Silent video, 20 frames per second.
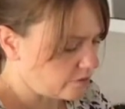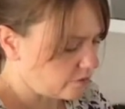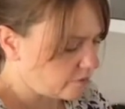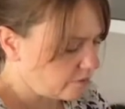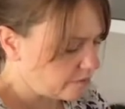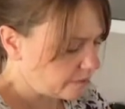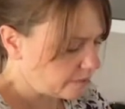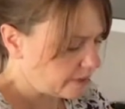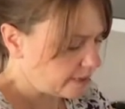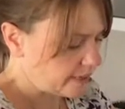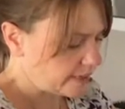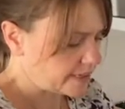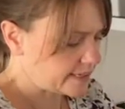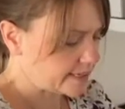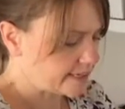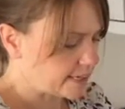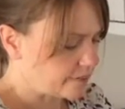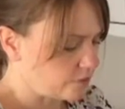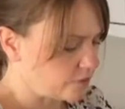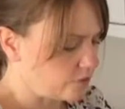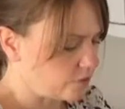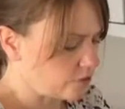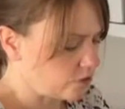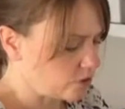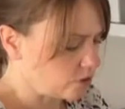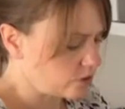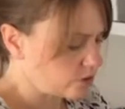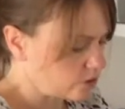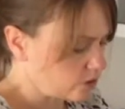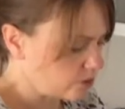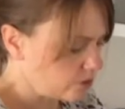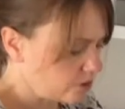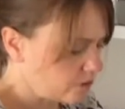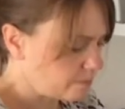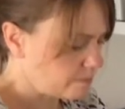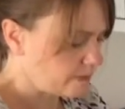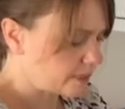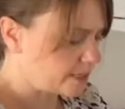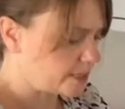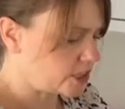But like I say, if you've got your
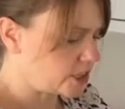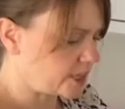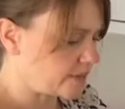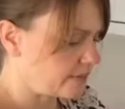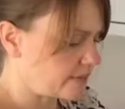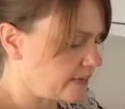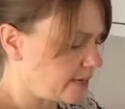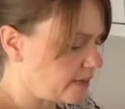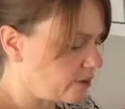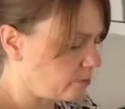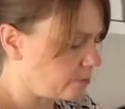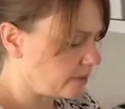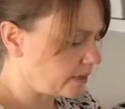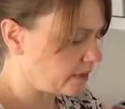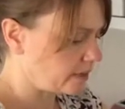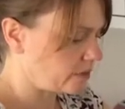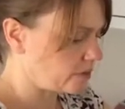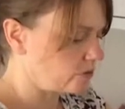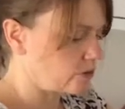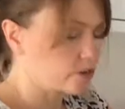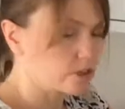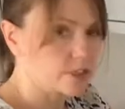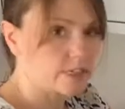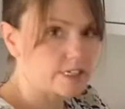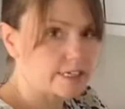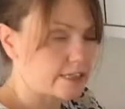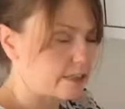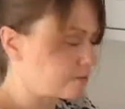mini chefs helping, you can just get them to